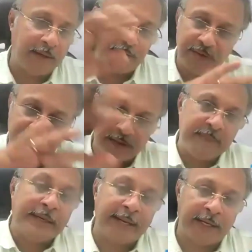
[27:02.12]
and the
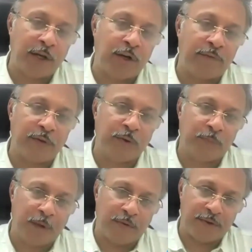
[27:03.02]
system will take care of the
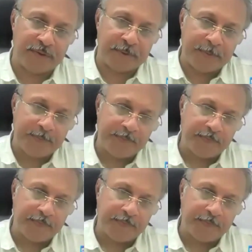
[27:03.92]
whole process.